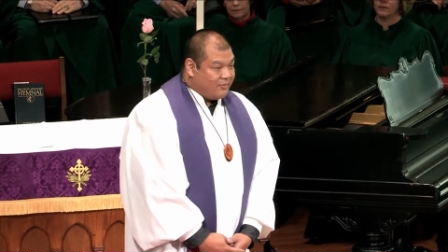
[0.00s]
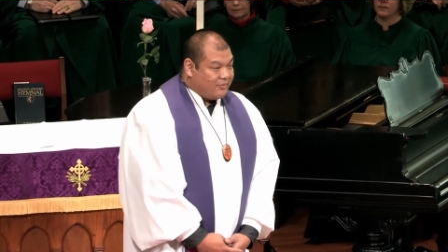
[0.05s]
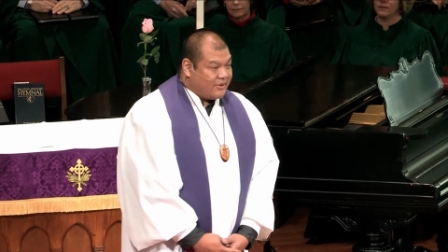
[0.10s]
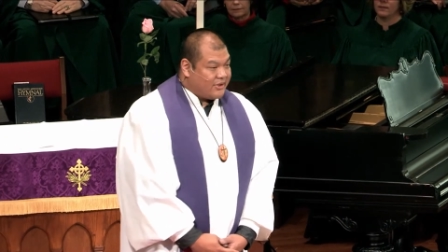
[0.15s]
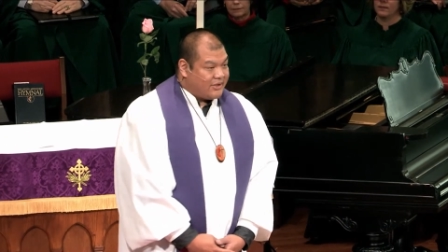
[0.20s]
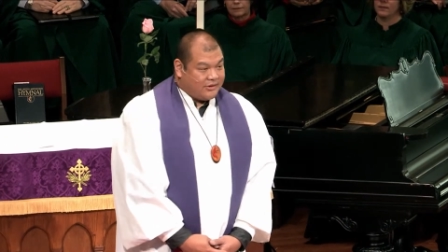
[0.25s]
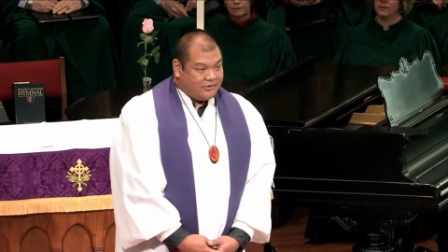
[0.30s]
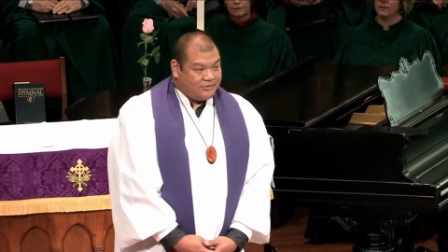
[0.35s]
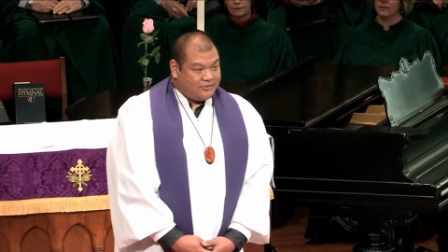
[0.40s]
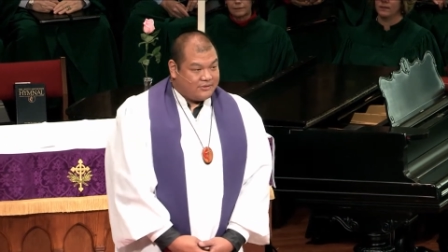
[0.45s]

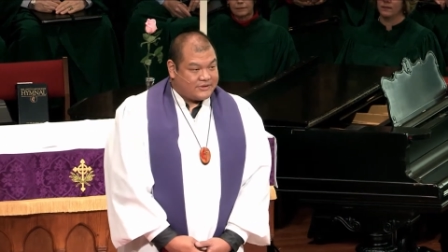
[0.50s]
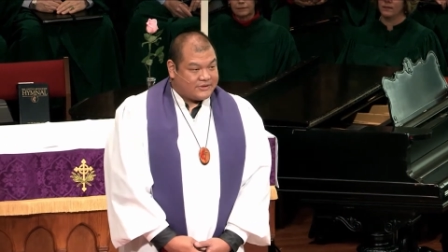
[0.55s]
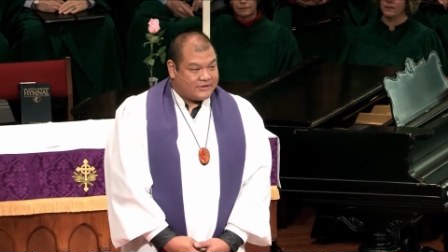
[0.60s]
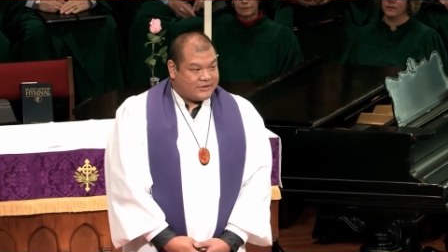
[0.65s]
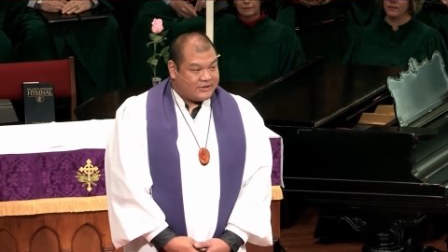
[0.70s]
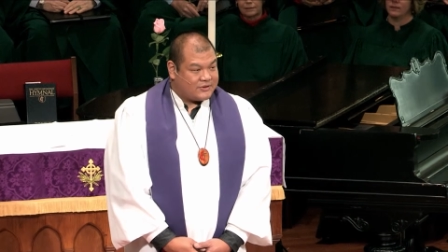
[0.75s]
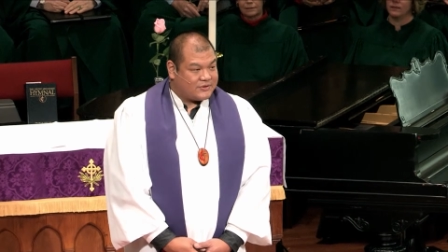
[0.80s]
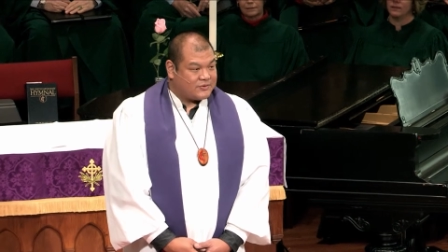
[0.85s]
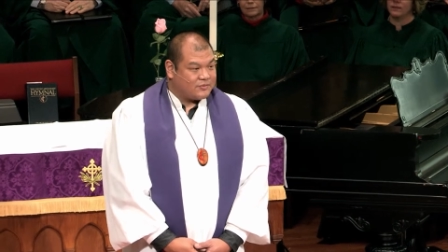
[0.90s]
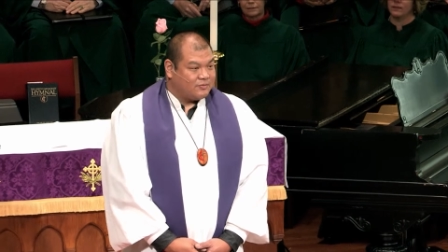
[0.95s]
We use
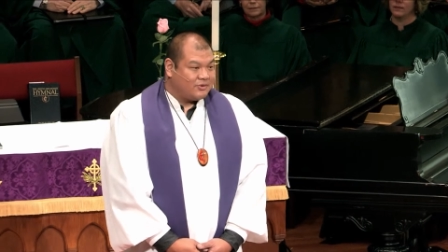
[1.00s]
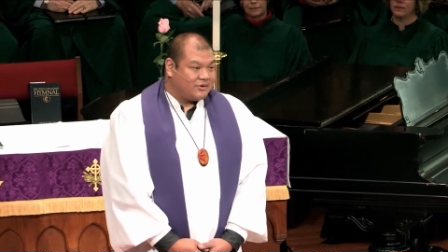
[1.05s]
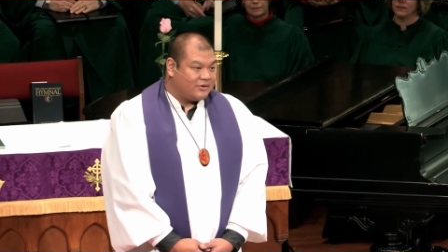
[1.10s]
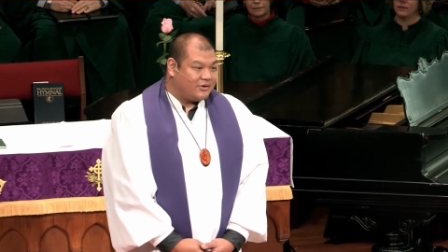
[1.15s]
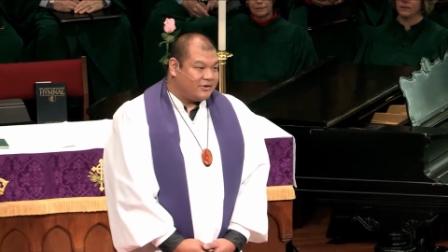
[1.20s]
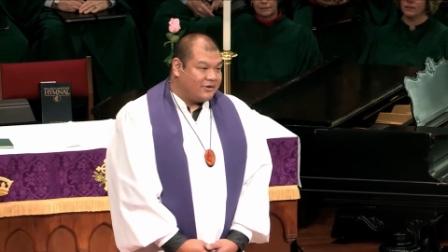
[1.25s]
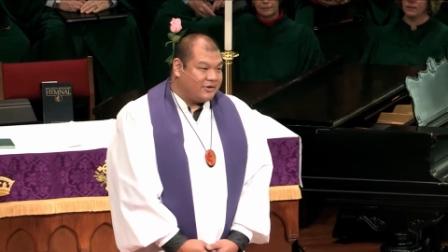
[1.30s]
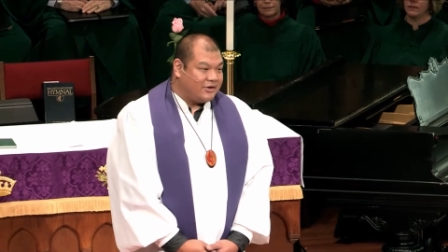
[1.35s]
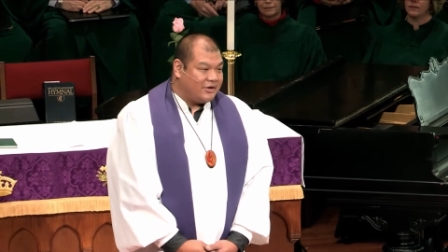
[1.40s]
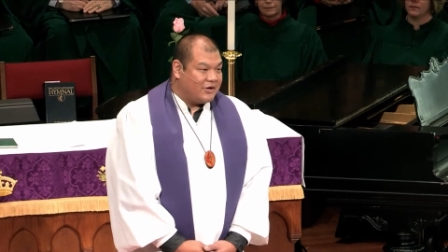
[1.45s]
this
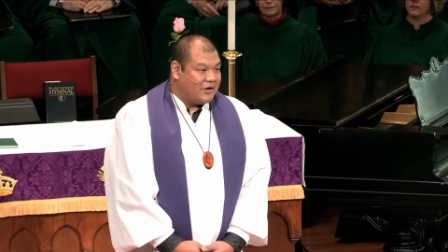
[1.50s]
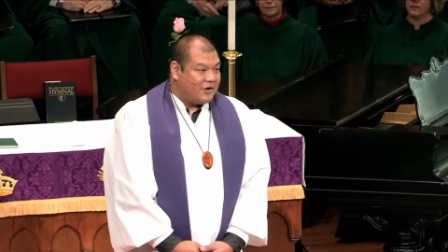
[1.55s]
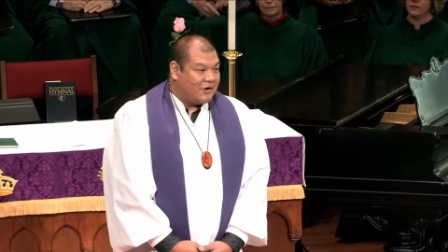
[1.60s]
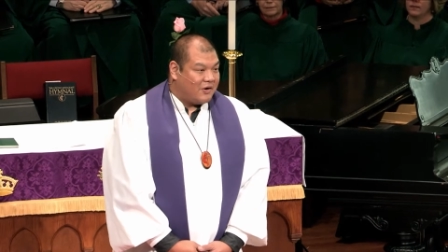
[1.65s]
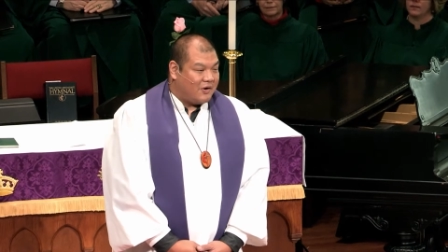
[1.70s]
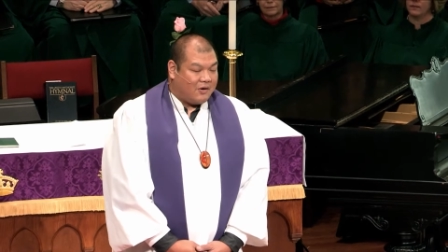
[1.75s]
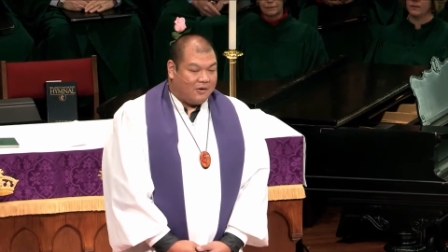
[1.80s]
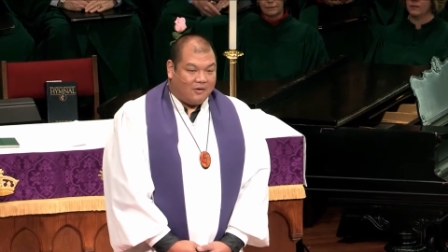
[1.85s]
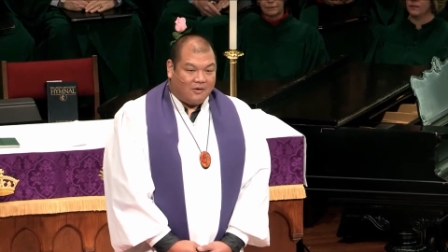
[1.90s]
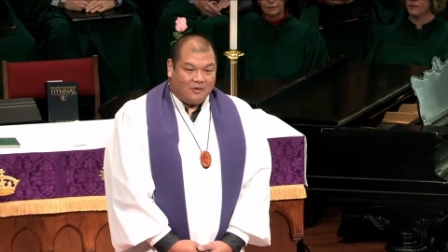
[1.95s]
word
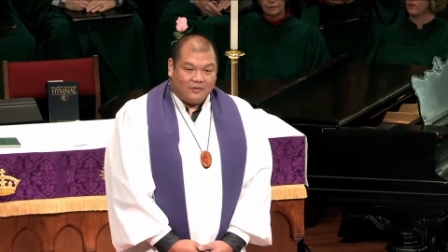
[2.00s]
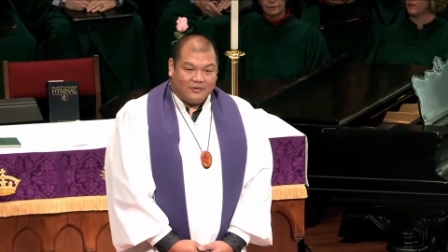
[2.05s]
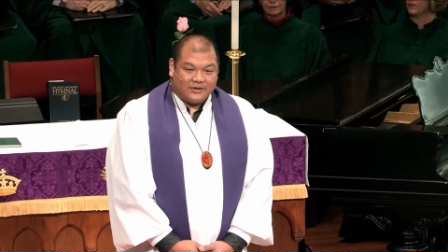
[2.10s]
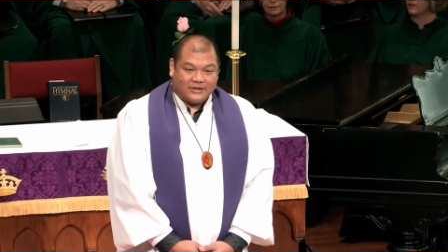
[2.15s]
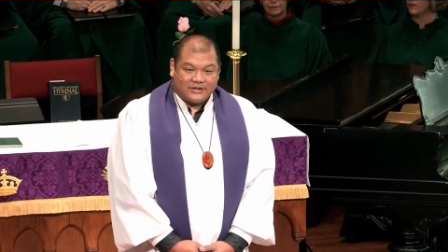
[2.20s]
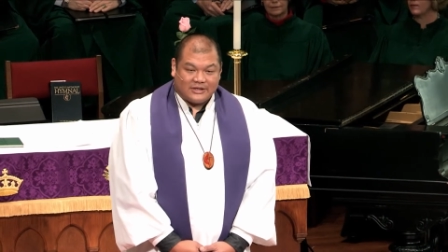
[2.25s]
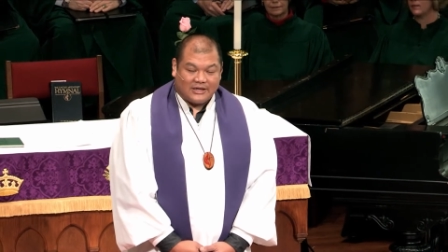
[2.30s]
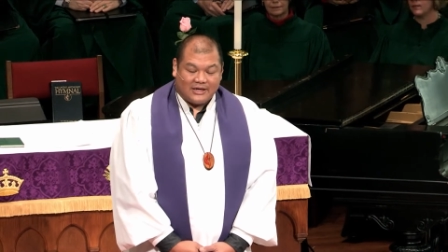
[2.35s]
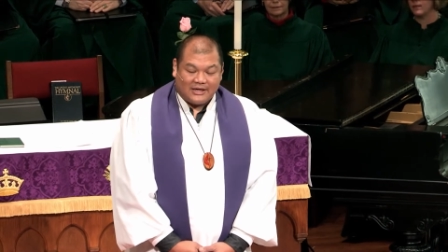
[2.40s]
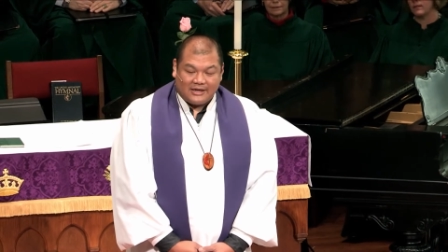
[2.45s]
all
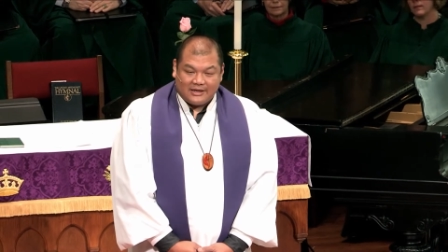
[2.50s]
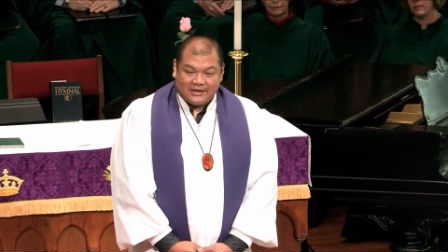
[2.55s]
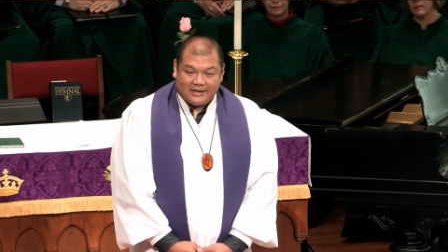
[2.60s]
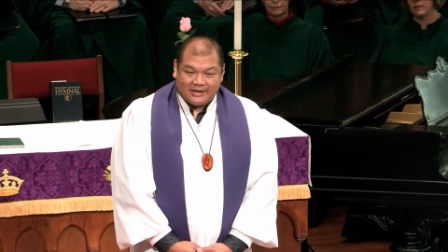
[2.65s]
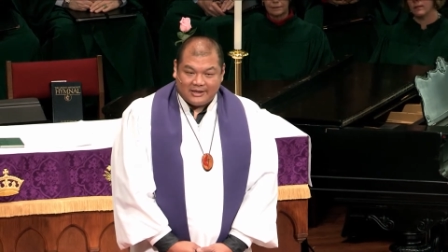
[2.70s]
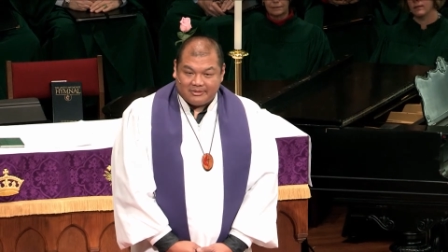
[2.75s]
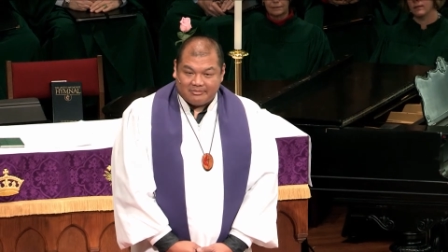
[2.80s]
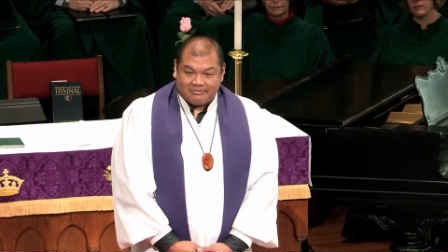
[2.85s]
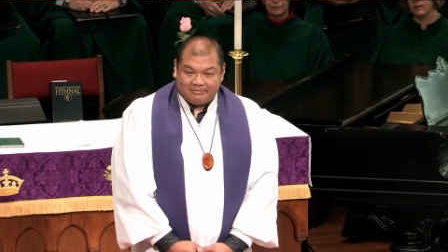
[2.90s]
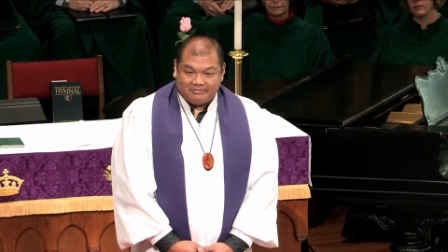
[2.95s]
the
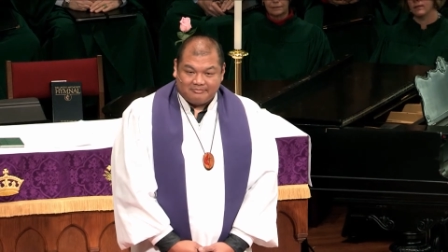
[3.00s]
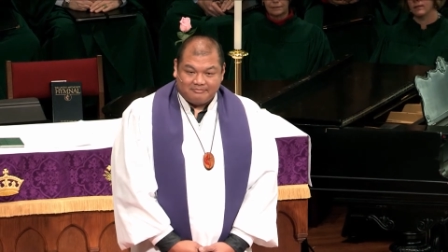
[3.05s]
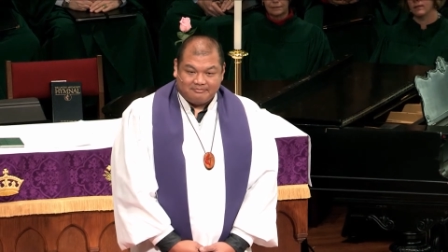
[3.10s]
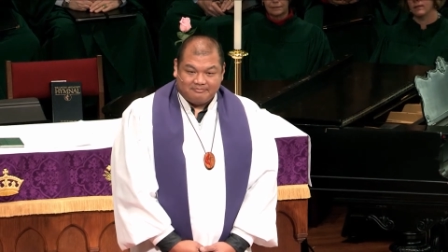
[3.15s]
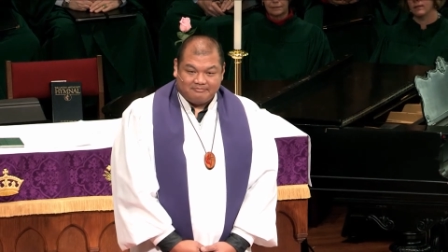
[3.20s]
time.